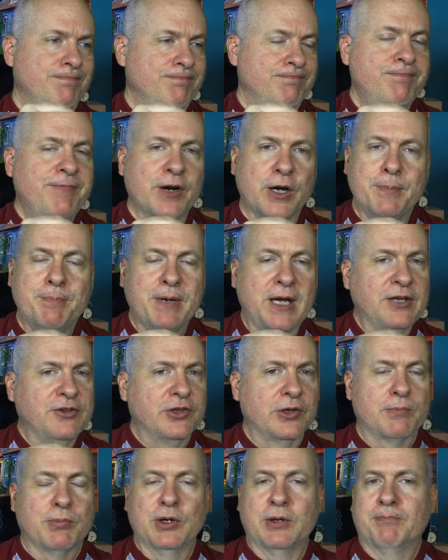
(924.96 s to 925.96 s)
very
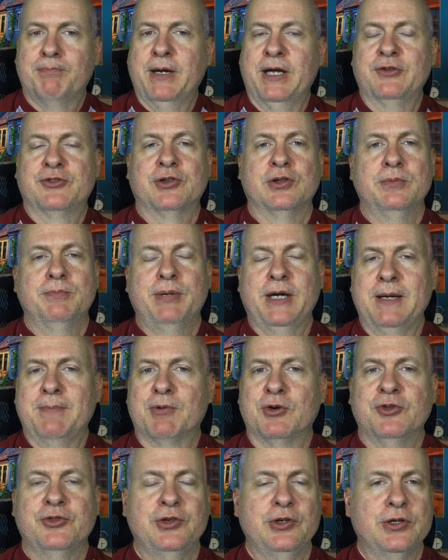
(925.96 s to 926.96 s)
basic, bring pencil and
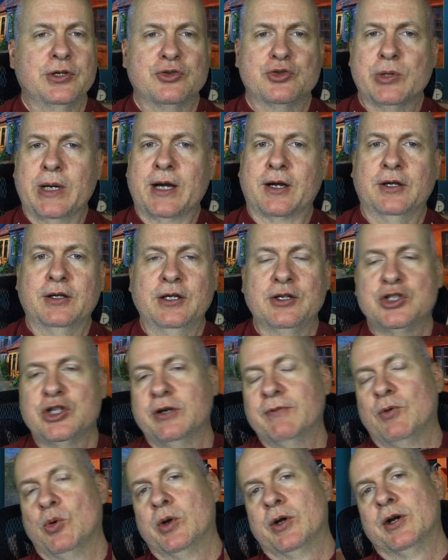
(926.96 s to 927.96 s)
paper so you can track
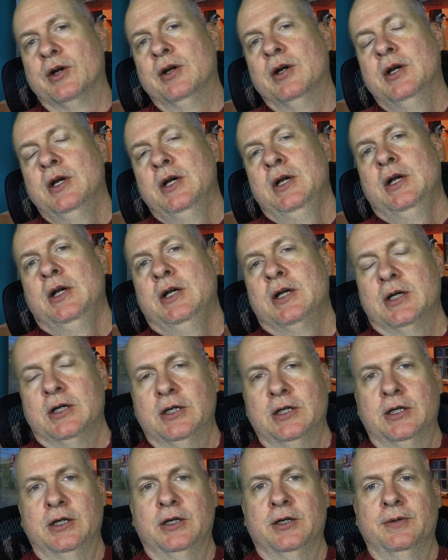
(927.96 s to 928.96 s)
initiative order,
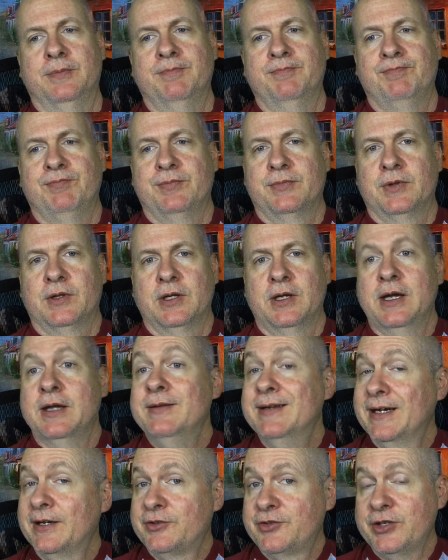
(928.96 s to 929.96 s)
and
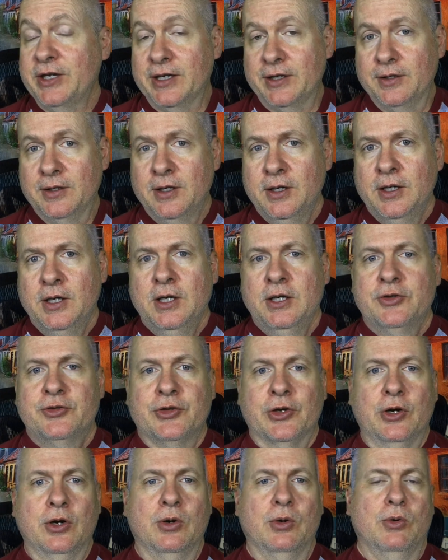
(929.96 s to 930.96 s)
that's it.
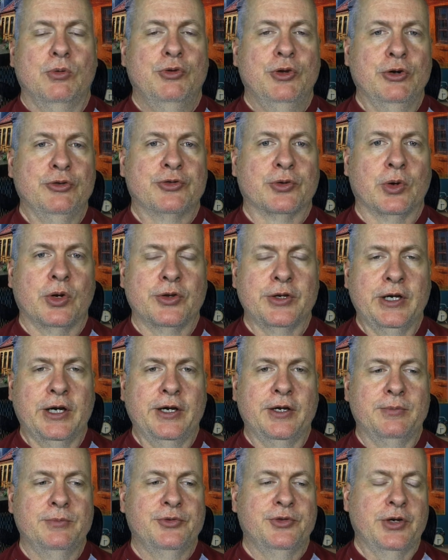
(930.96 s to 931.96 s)
So those are all the
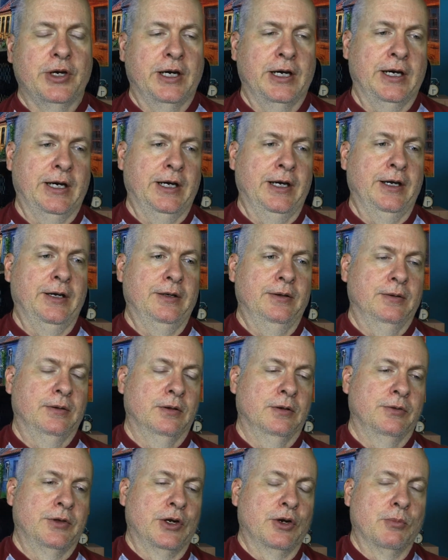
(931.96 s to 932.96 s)
items that
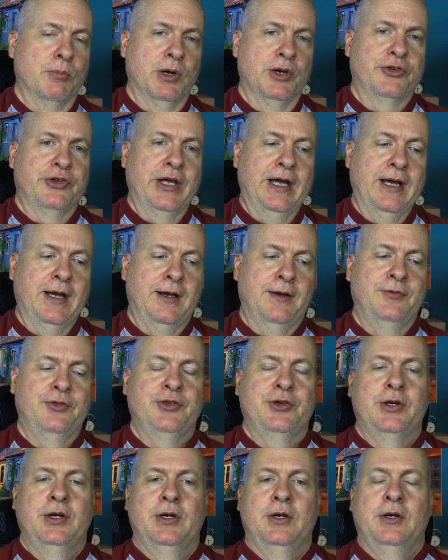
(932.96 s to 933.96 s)
are must-haves
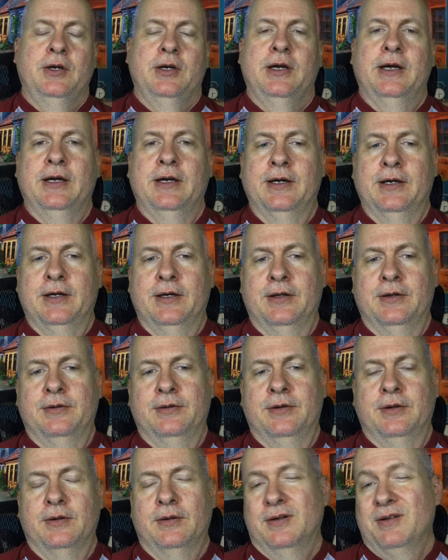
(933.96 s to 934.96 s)

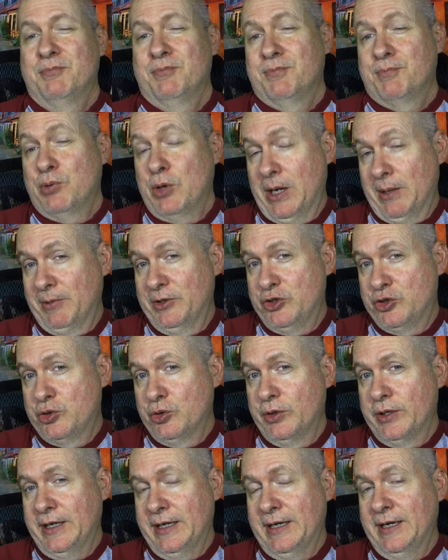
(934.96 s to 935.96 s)
and probably
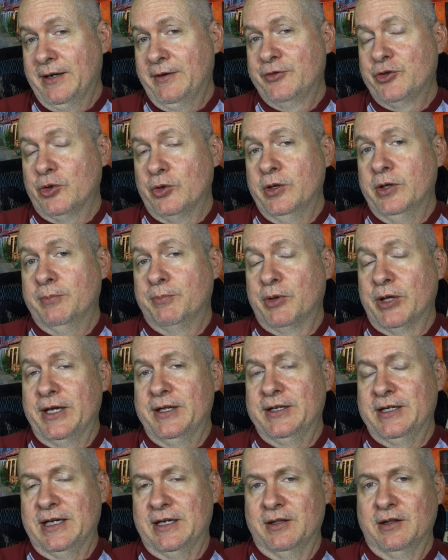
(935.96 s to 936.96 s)
should-haves and plan
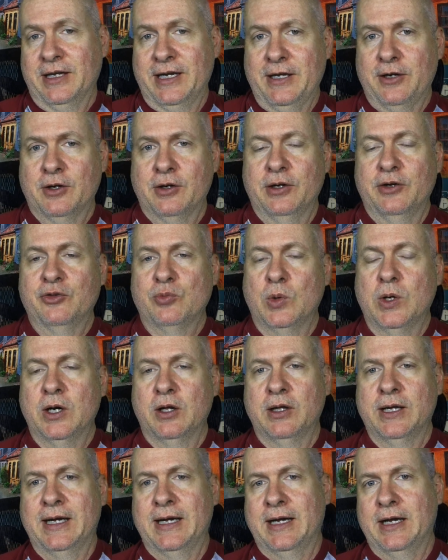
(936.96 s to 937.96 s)
to get later, as
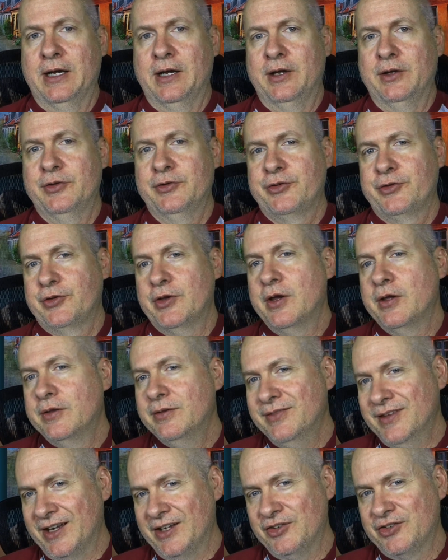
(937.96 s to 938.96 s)
well as
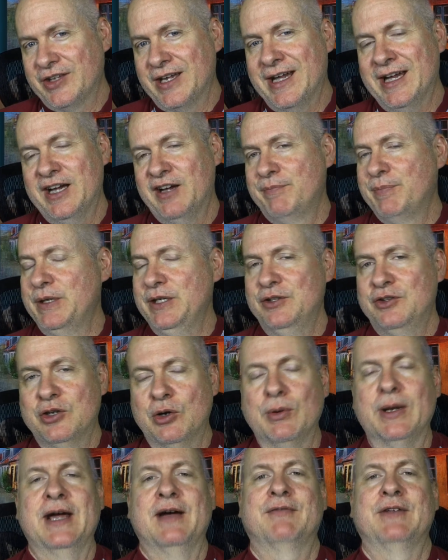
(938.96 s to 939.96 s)
nice to have, but you
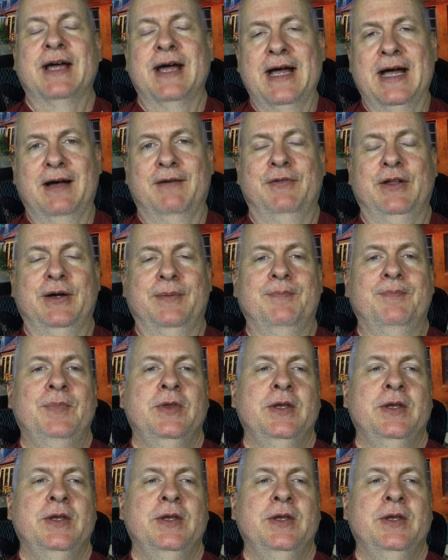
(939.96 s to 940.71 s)
don't have to have them.